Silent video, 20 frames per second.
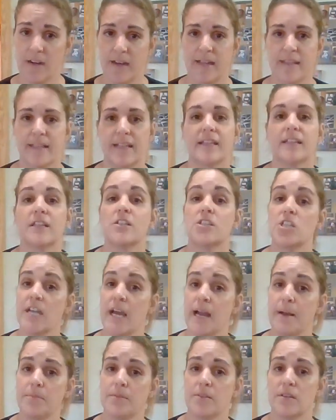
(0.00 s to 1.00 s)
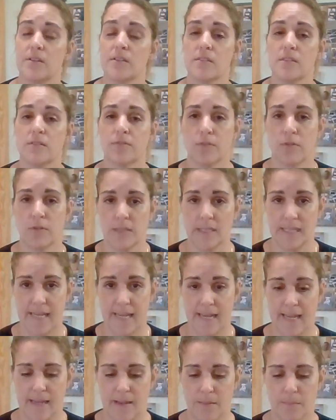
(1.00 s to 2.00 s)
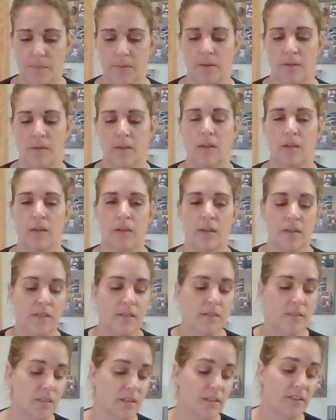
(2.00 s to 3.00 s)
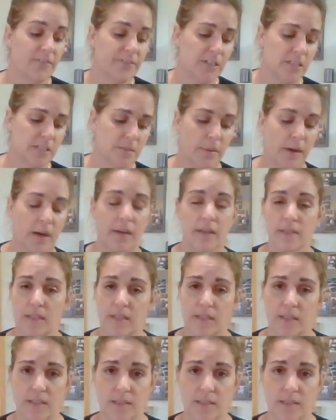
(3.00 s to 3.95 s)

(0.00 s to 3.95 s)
and then the chapters for the aim. So the first part that